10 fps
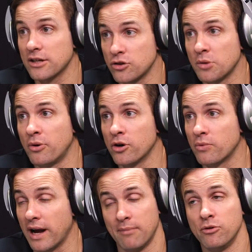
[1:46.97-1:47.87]
get to the
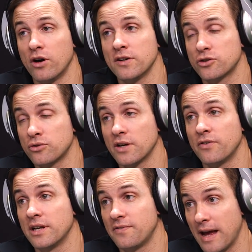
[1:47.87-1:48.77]
point where I'm not sure
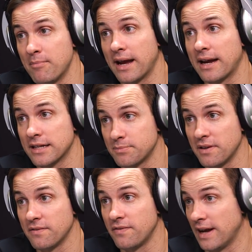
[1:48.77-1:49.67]
even if Aymeric has
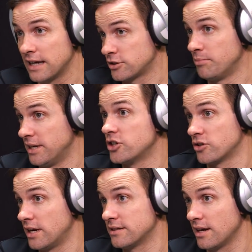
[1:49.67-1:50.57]
been hasn't been
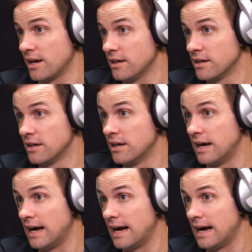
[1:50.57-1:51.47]
injured. Let's say.
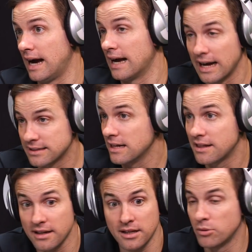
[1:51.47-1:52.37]
I,
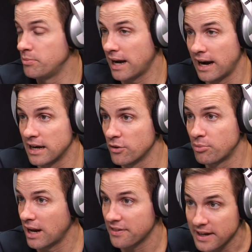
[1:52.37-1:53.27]
still think they were behind
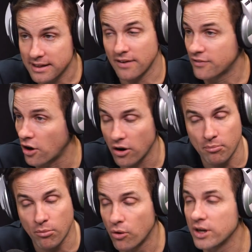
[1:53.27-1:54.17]
Liverpool. I think they've
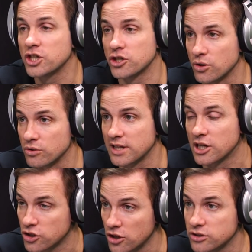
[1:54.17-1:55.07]
got more issues
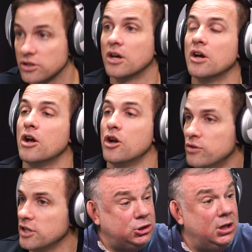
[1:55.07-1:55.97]
than just well,
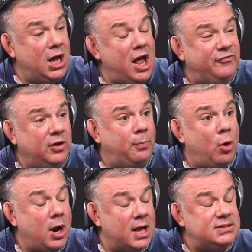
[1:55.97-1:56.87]
actually, defender. If
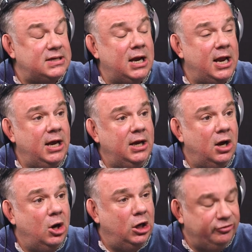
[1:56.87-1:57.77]
Laporte and
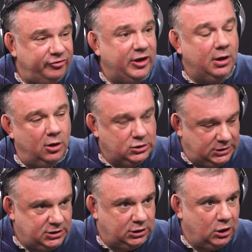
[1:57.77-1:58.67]
Sane are fit
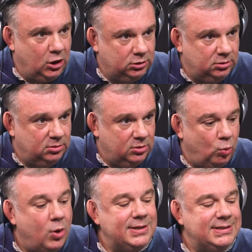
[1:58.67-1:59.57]
all season long,
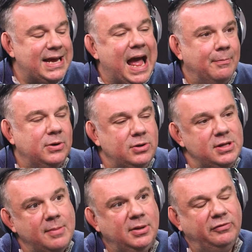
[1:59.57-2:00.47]
yeah. what is the gap
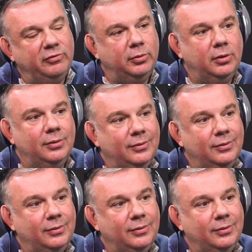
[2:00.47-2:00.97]
between them and Liverpool?